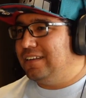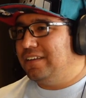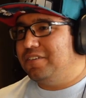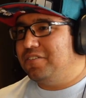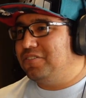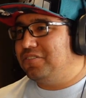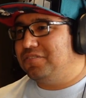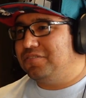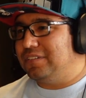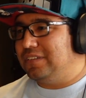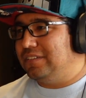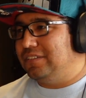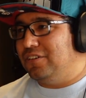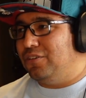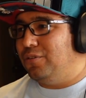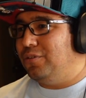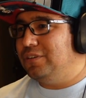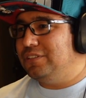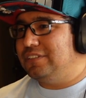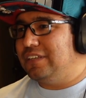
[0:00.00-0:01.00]
there's the
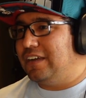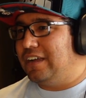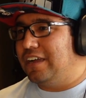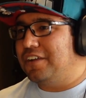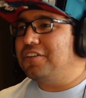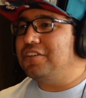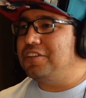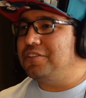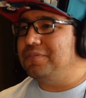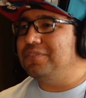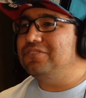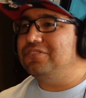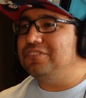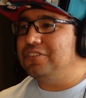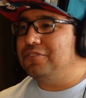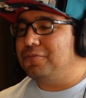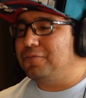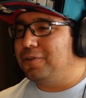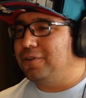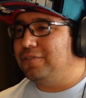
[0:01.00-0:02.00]
whole entire. I couldn't even see
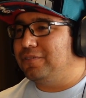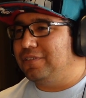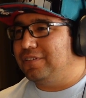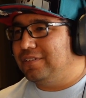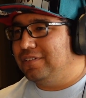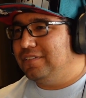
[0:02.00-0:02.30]
the road.